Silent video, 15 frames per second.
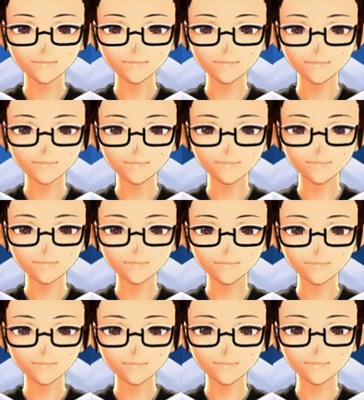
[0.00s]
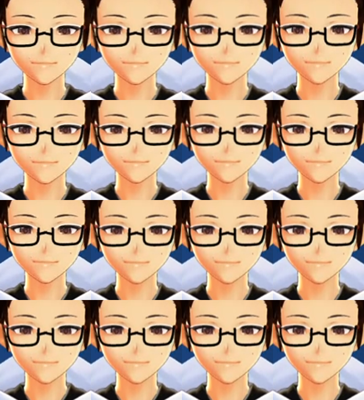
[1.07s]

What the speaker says: No one is speaking in this clip.